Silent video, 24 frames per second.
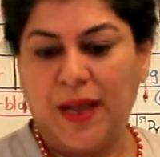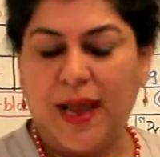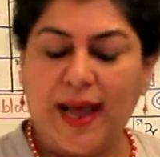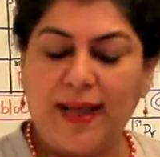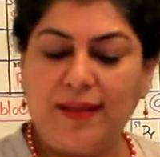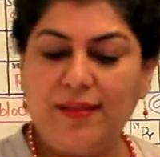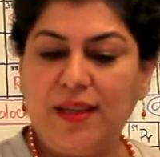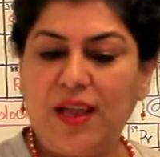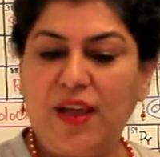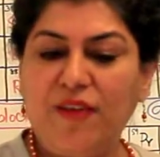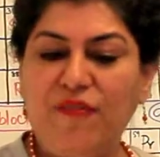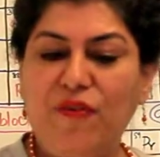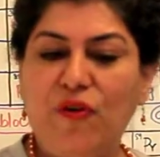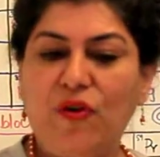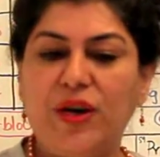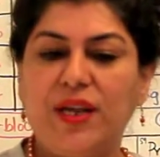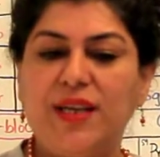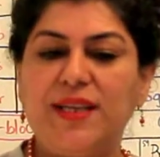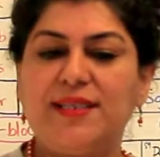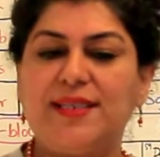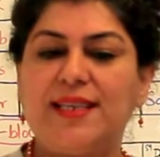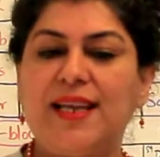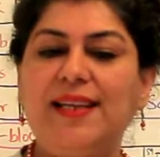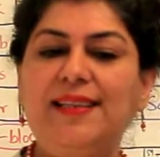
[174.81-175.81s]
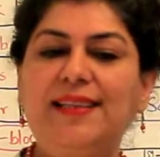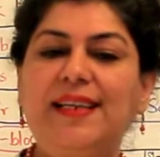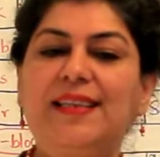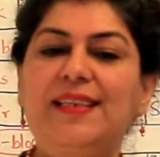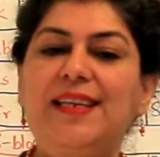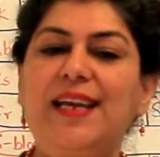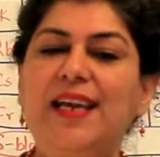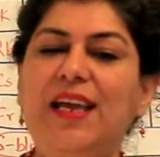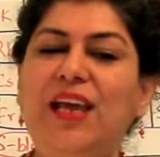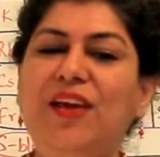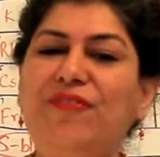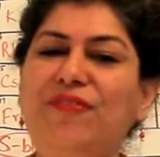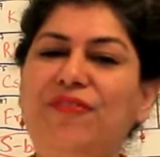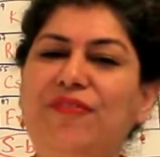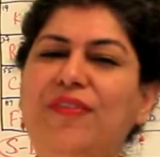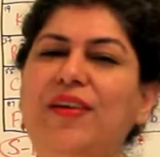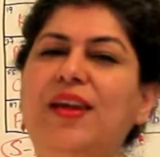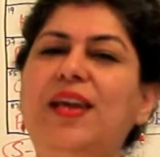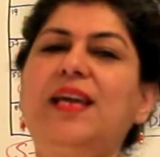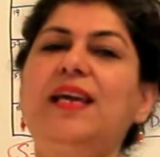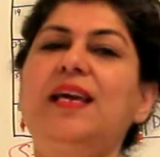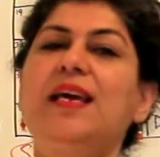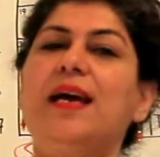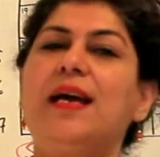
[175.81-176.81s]
And therefore he said that if
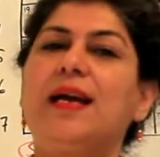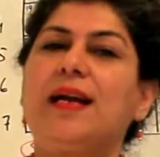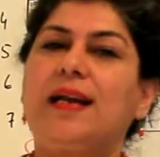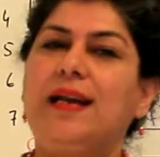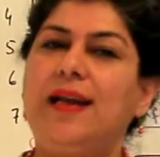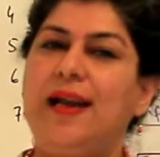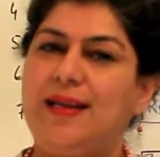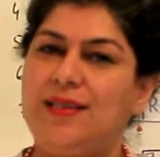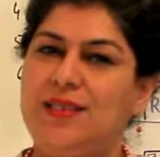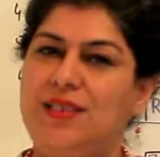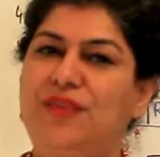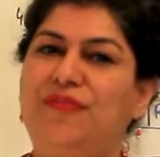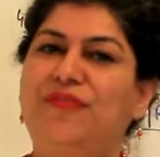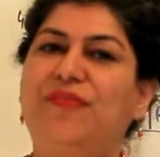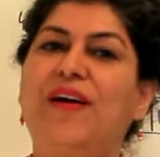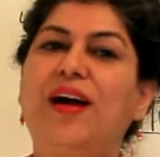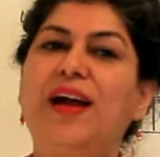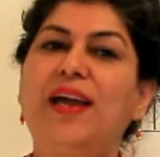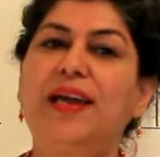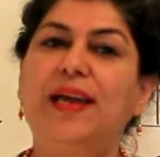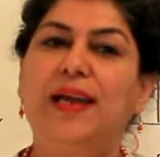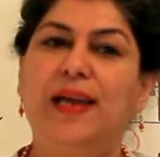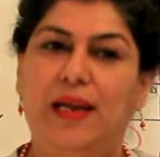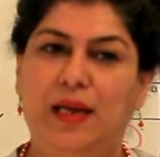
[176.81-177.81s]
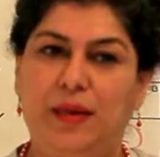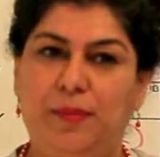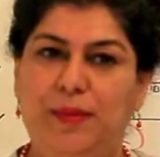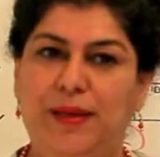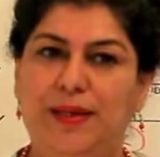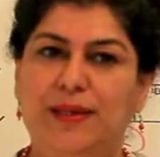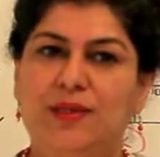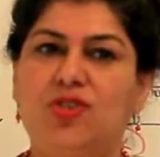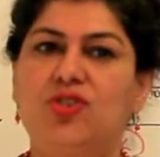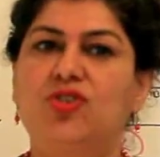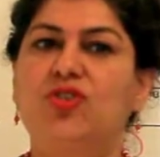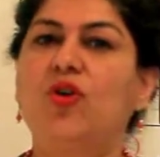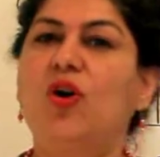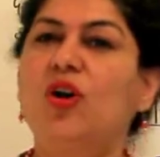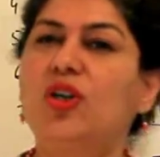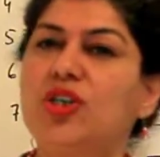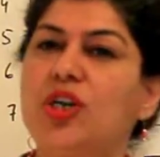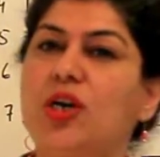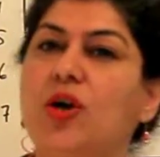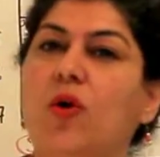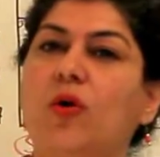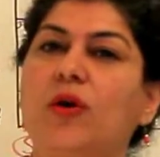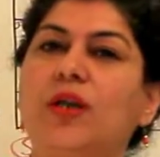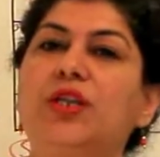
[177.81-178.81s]
we classify elements not
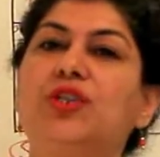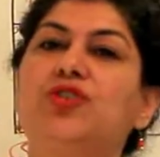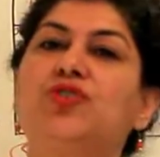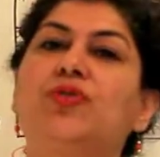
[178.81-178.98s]
according